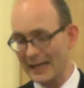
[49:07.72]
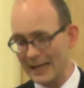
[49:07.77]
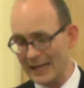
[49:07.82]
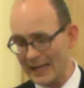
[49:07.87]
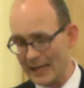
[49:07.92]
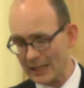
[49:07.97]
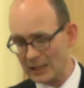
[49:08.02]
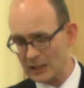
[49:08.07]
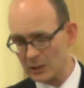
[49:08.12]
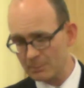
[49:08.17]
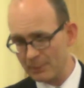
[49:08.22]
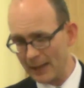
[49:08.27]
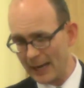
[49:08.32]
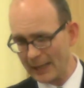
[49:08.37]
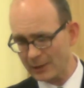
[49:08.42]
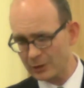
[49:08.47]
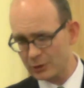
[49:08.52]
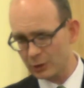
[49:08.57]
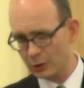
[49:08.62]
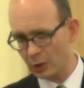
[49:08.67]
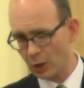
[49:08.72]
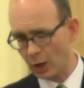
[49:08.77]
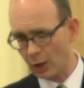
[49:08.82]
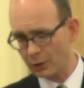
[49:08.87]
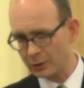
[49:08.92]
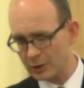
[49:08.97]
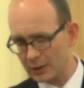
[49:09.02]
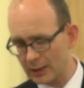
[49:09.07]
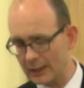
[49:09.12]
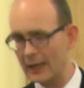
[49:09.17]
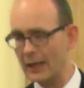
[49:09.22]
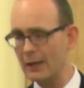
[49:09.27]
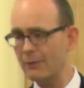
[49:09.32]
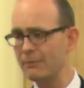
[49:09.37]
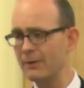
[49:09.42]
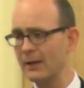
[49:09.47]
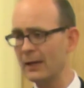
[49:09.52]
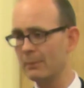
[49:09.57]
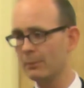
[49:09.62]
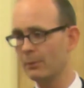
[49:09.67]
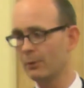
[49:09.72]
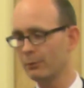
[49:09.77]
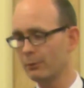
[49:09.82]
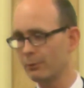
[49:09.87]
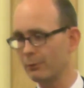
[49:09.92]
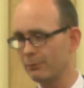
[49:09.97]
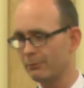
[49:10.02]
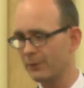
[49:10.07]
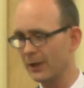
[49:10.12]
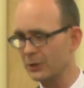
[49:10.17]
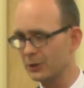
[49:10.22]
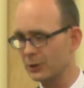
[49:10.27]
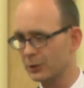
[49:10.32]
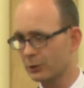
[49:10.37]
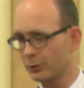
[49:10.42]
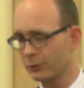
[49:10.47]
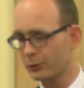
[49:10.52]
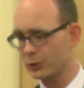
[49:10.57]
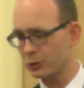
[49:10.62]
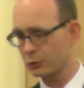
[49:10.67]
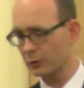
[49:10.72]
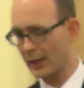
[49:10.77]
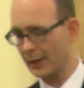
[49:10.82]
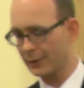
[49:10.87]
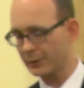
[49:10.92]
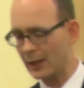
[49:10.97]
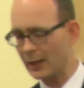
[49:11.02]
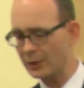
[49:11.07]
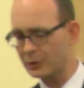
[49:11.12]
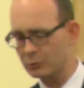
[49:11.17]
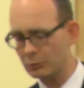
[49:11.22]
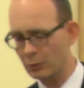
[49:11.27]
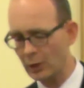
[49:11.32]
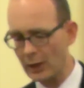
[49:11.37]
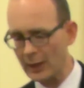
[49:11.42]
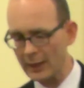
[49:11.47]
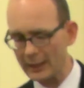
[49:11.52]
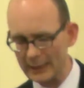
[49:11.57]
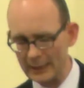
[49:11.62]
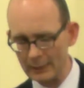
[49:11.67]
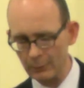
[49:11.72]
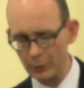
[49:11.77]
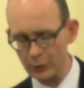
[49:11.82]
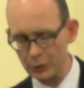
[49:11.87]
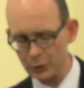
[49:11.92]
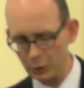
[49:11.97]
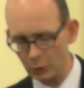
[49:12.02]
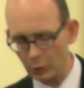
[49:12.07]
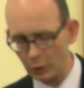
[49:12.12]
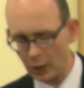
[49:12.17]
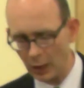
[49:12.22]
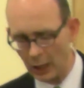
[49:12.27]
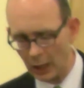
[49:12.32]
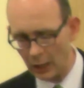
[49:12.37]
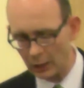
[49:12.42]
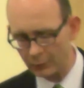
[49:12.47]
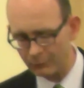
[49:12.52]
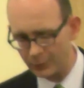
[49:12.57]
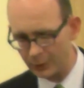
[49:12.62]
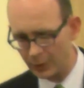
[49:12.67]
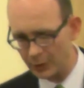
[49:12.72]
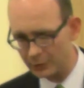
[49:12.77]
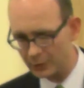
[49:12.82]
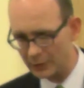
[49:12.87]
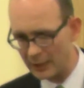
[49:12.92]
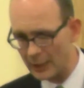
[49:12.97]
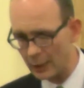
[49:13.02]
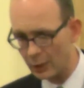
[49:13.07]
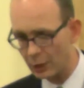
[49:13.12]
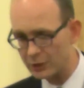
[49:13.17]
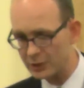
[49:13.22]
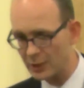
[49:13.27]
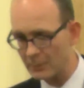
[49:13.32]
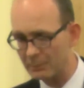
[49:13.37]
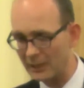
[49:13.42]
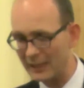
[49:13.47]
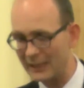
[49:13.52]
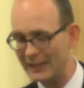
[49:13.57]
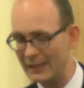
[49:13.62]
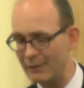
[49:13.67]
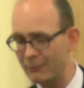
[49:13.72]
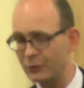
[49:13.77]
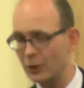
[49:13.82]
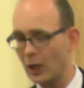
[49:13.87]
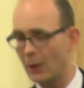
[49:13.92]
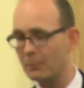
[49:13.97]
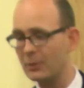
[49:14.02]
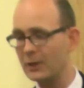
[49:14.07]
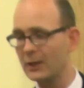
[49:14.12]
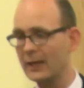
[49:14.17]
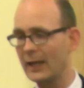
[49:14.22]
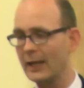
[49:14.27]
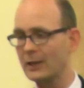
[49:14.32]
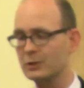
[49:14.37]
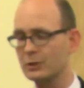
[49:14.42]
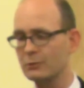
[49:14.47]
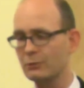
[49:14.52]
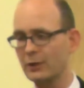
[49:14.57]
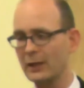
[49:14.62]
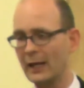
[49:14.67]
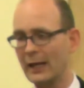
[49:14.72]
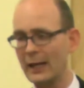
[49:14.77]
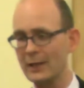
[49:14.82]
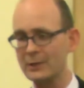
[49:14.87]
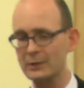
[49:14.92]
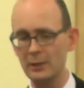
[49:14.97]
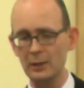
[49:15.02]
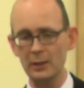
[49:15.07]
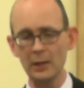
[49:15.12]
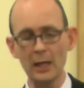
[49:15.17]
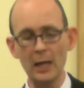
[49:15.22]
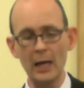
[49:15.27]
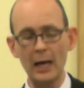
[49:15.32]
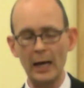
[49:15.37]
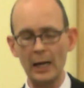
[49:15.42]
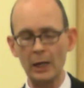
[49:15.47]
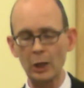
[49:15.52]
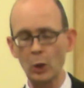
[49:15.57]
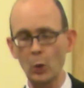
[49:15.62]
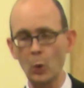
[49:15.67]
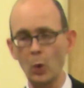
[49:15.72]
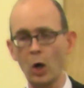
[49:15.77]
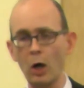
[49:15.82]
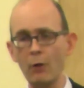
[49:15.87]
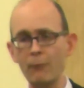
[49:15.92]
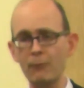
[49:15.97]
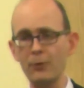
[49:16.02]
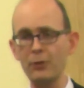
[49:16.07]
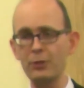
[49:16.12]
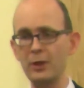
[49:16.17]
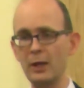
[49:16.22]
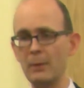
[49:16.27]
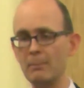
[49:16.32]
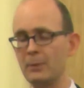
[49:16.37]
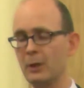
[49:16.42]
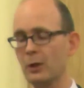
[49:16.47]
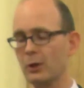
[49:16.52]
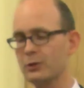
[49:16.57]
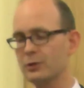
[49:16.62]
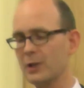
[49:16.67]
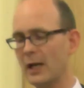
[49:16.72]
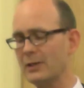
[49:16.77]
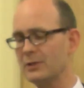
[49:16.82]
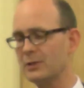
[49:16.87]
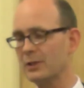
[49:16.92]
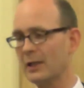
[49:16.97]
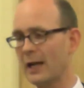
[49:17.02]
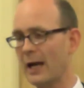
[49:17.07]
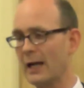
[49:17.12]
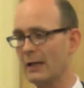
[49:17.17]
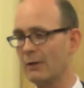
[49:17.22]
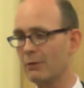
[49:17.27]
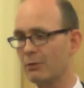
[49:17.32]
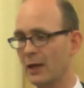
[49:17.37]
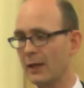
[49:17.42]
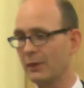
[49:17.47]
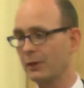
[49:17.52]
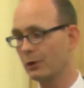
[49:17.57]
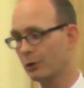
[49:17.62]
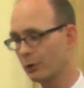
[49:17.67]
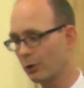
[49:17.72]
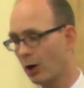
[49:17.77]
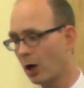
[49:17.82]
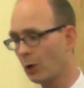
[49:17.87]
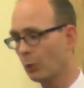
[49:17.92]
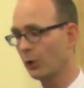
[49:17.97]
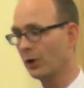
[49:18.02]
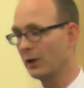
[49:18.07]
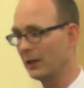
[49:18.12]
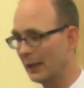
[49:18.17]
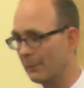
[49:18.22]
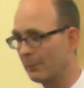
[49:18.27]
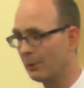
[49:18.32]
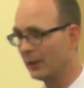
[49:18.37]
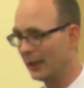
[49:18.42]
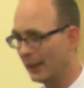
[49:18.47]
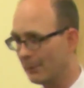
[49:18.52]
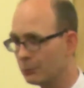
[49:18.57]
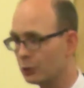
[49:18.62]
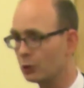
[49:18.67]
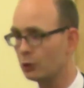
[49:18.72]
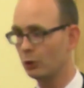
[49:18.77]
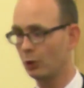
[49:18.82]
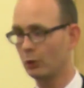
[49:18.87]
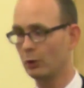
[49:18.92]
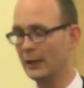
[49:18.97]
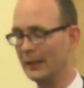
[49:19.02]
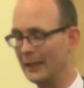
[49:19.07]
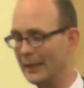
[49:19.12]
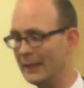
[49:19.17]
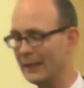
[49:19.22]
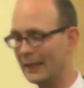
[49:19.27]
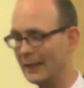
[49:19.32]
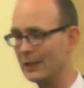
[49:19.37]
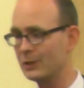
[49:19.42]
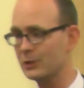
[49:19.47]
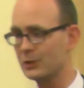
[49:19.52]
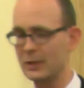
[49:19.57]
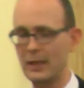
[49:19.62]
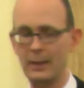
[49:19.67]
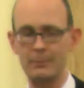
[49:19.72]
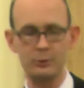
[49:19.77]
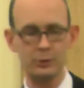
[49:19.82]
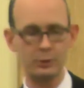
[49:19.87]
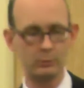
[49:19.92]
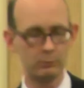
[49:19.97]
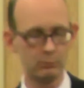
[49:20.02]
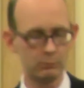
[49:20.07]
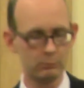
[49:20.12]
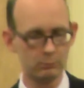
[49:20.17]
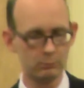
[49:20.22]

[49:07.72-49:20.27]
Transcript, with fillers: He expects God to give him physical strength. That's why he was so confident that he could simply lift up the gates of Gaza and go off with them, because that's the kind of thing that God would enable him to do. He is Samson.